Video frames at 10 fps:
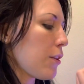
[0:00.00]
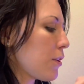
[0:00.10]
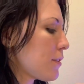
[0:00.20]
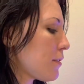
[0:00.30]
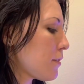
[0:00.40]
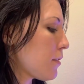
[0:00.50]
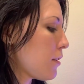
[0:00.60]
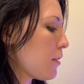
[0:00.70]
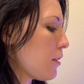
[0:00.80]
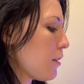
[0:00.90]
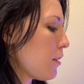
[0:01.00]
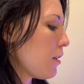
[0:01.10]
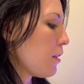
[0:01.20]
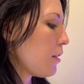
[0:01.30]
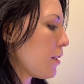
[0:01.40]
looks
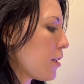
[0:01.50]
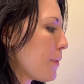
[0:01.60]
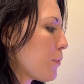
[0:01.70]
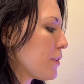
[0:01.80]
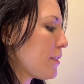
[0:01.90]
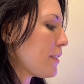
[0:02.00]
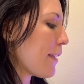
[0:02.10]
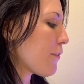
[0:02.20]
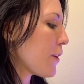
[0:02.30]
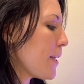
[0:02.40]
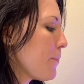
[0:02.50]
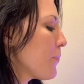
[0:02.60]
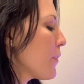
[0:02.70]
a little bit more savory.